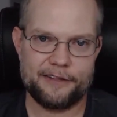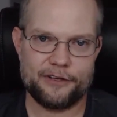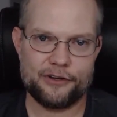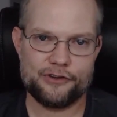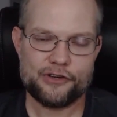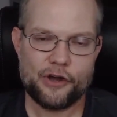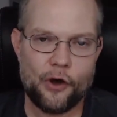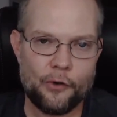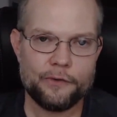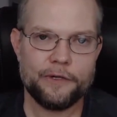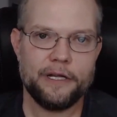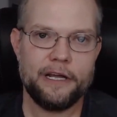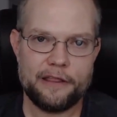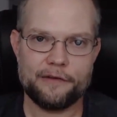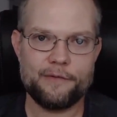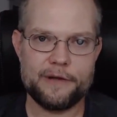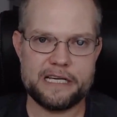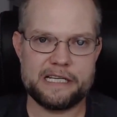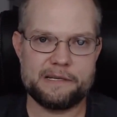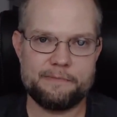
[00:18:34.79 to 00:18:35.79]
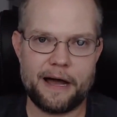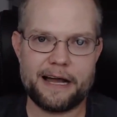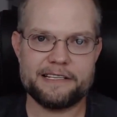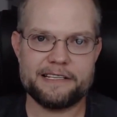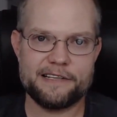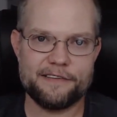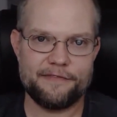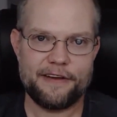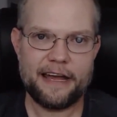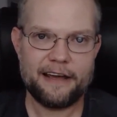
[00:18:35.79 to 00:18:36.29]
There's only 3
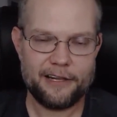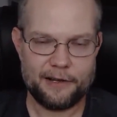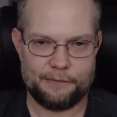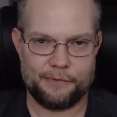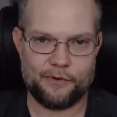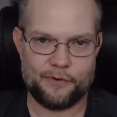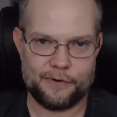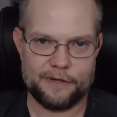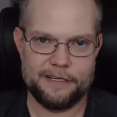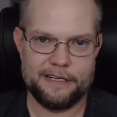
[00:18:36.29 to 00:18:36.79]
spots available,